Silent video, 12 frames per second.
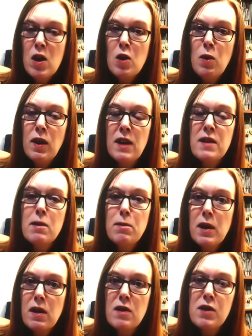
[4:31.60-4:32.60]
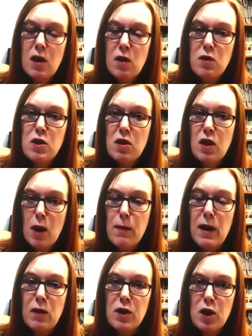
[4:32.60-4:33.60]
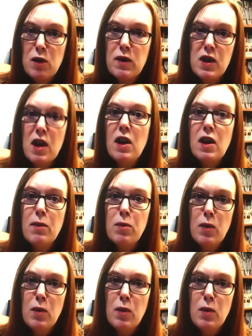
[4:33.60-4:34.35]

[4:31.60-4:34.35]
Well, that's something that's going to come out over time.